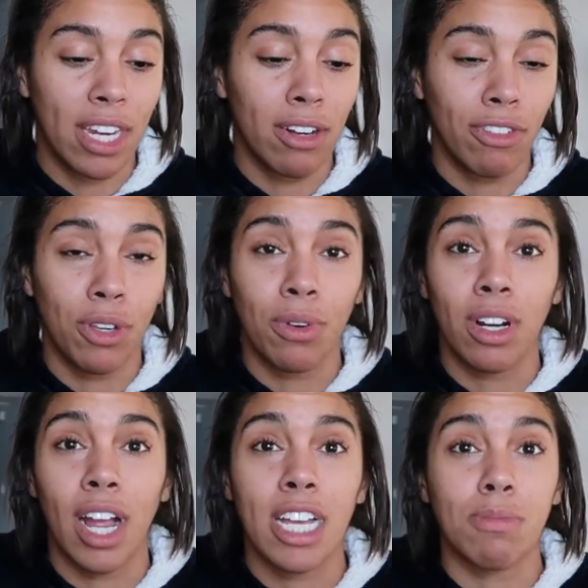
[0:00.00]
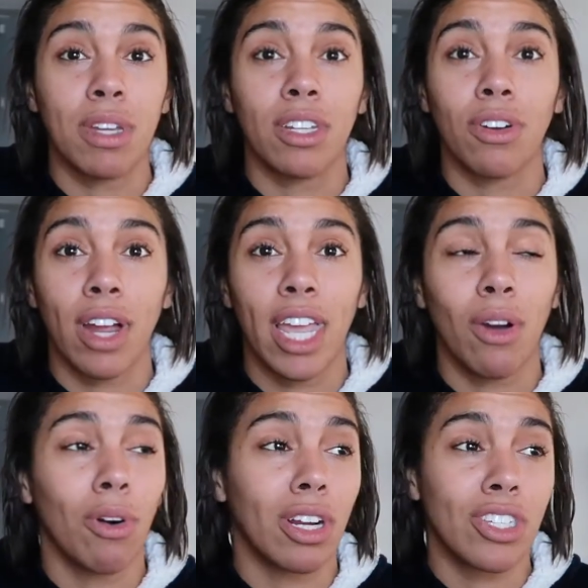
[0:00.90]
interviewer has been
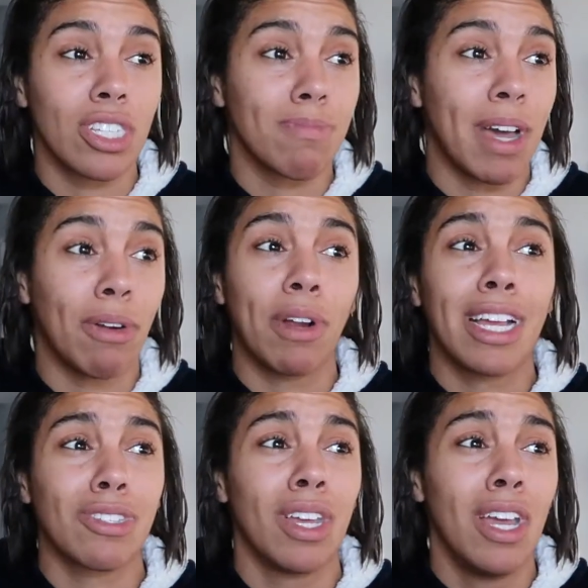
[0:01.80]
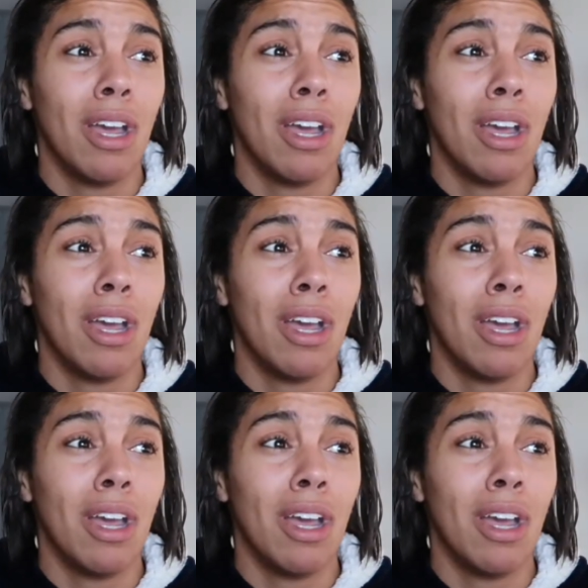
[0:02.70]
great, or just my, I guess,